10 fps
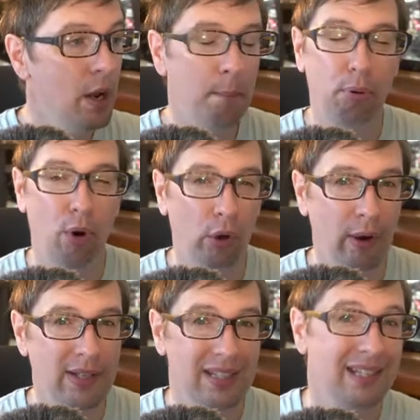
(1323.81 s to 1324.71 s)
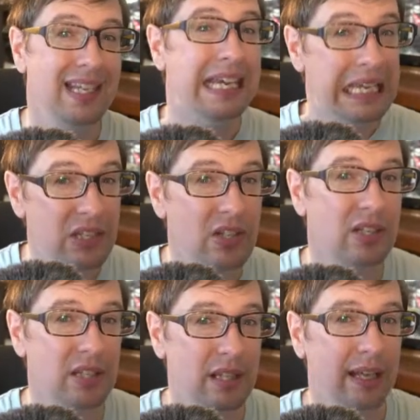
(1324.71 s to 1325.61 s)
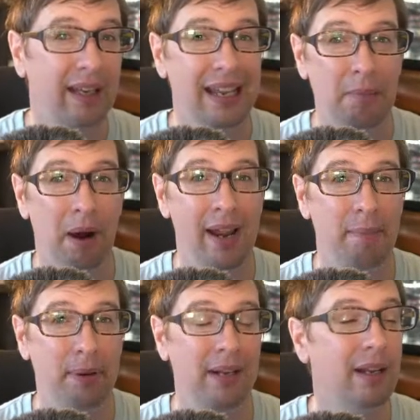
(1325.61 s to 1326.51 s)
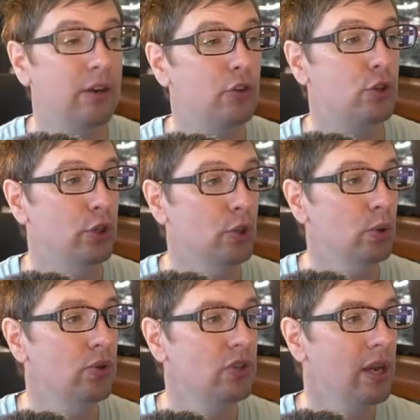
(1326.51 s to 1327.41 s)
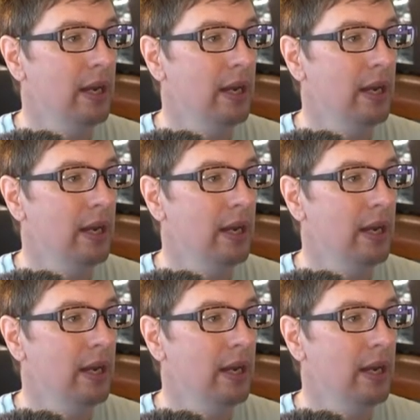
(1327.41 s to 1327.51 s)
Progress is the easiest thing, in my opinion, to use